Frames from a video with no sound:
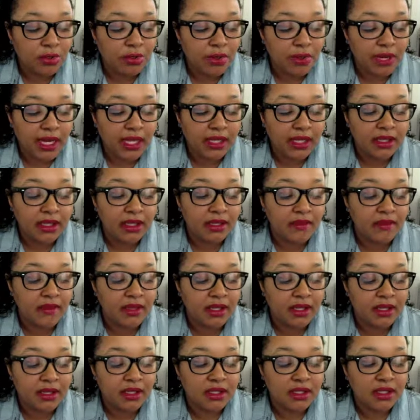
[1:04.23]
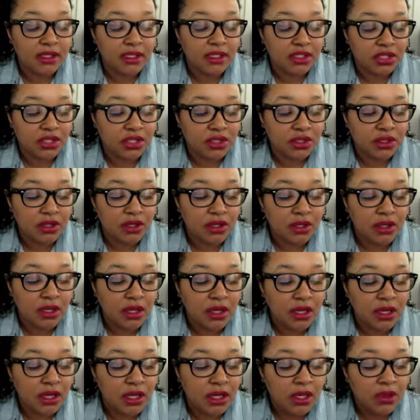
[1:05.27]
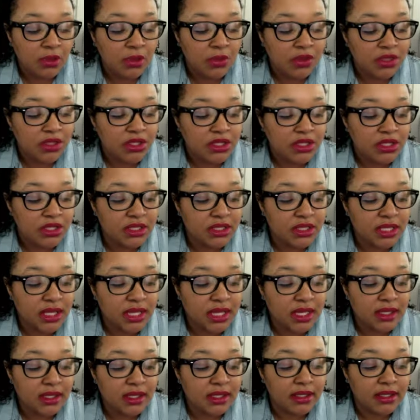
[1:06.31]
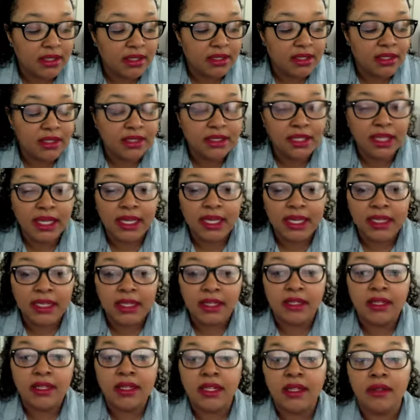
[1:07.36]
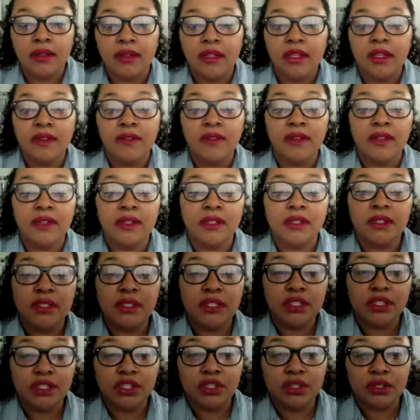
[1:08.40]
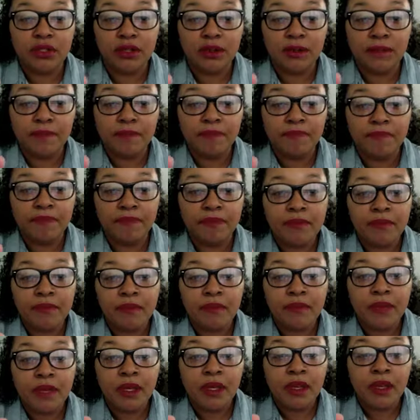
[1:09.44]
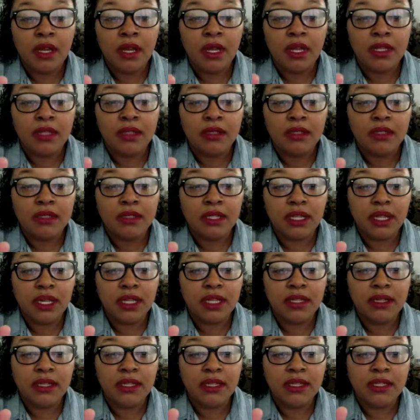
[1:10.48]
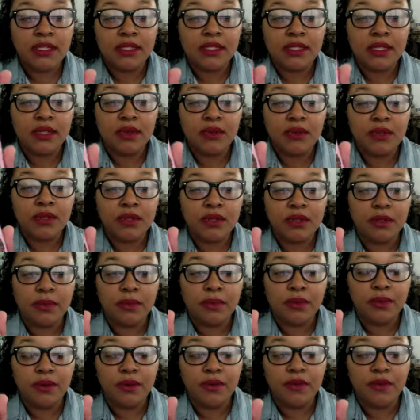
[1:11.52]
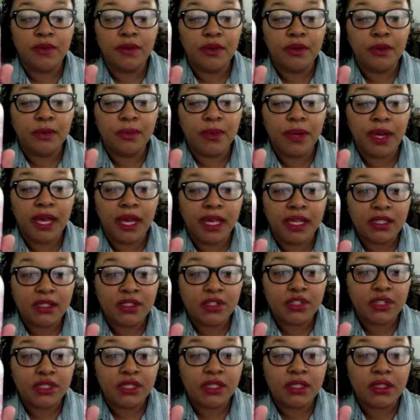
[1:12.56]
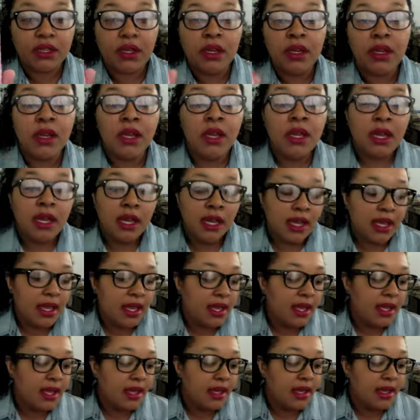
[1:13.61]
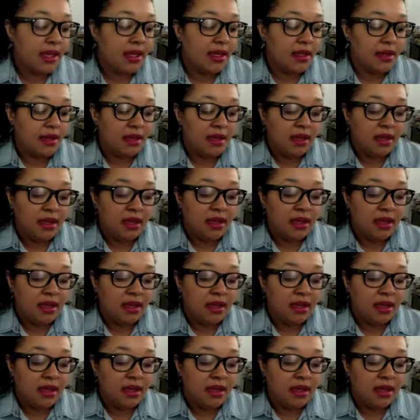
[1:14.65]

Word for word: Pie Leave-In Conditioner which is like a detangling leave-in conditioner and it looks like this and with the beautiful packaging and